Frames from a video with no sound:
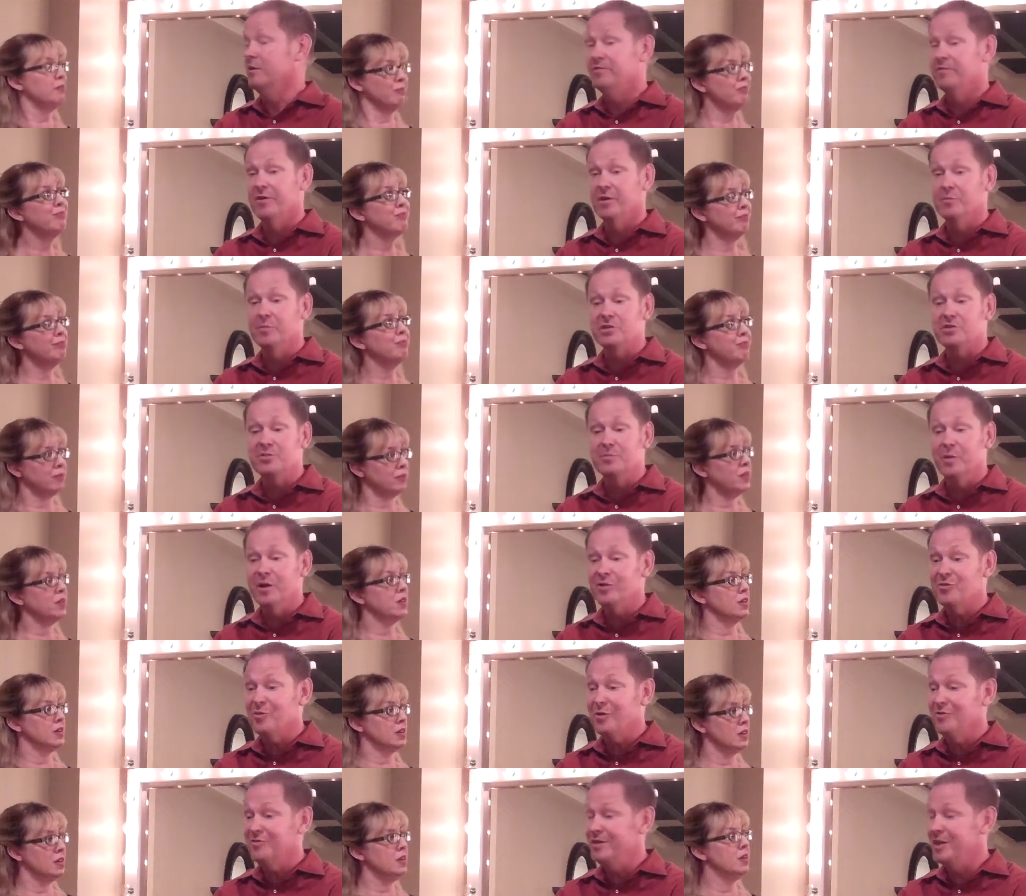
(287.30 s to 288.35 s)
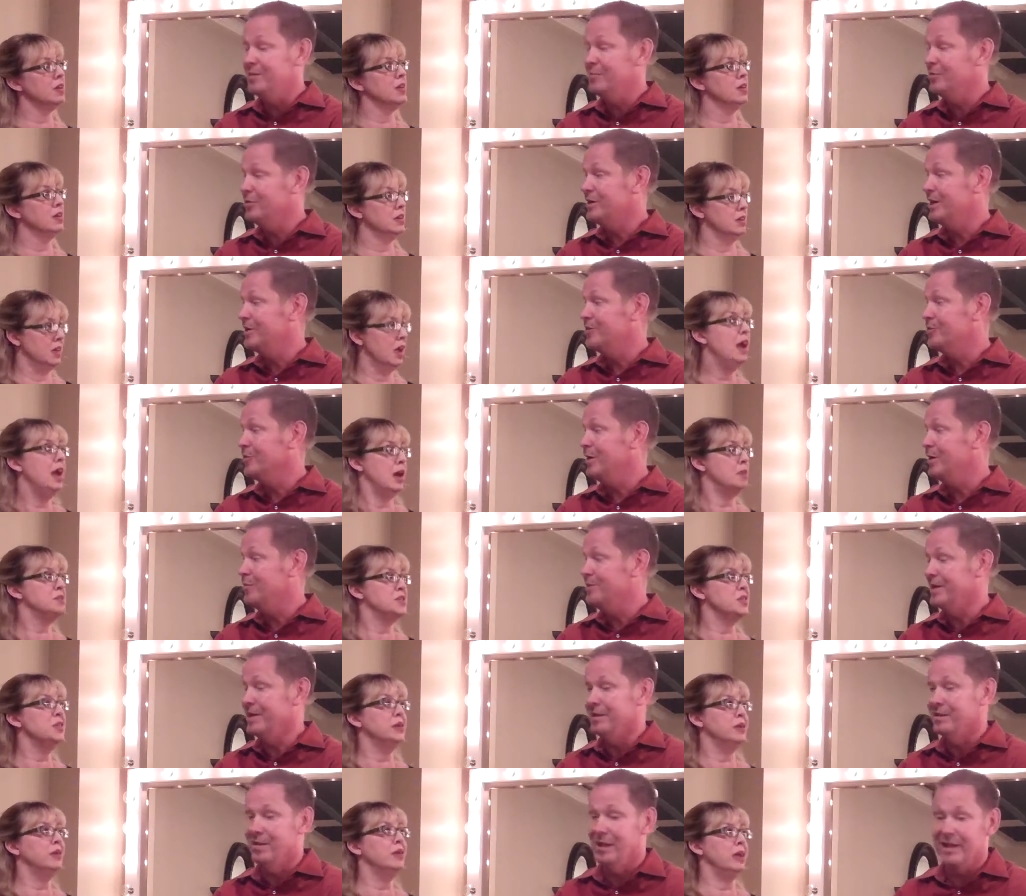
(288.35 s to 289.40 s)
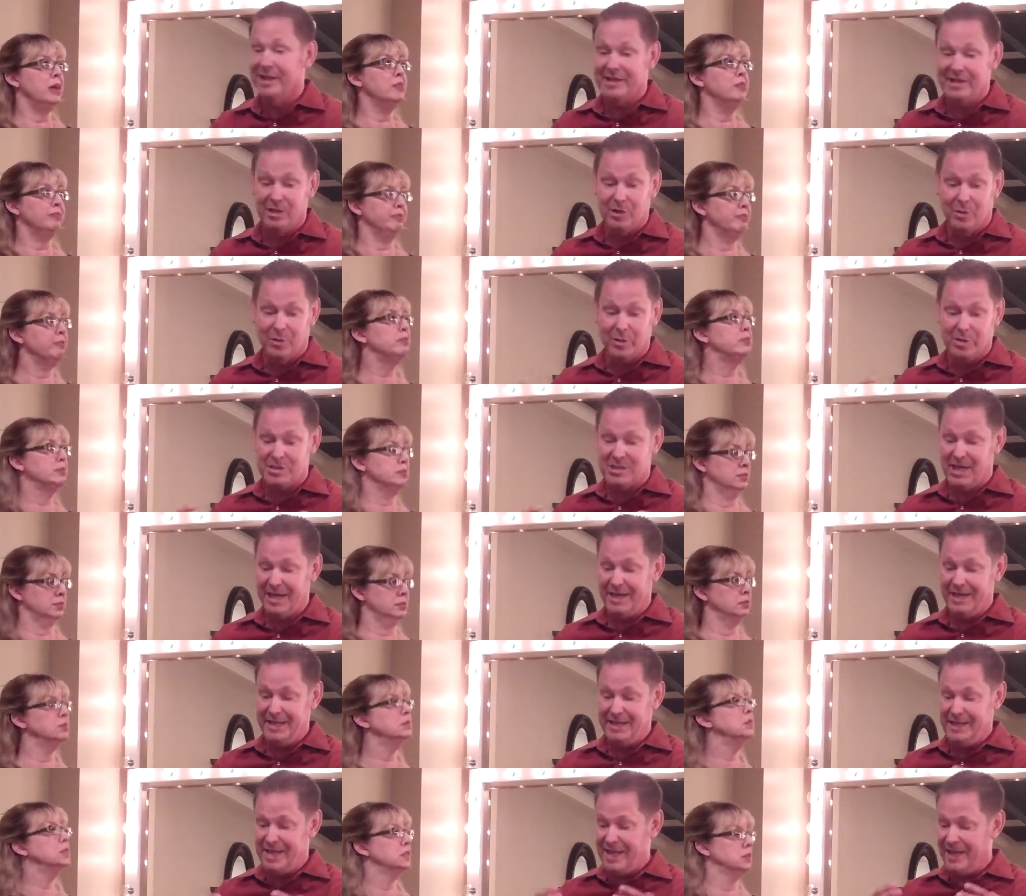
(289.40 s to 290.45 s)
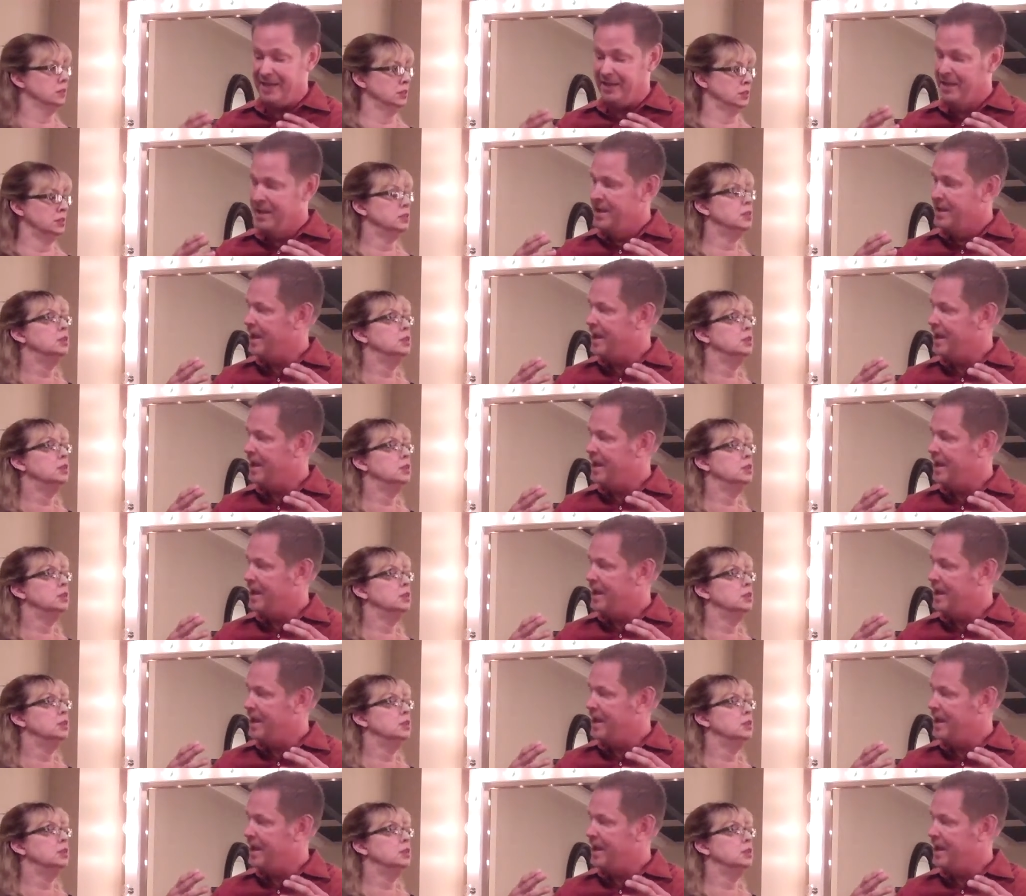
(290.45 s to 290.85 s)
Speaker 1: and very much reminds me of a neighborhood I grew Absolutely. up in. Like, you know, we're tight knit,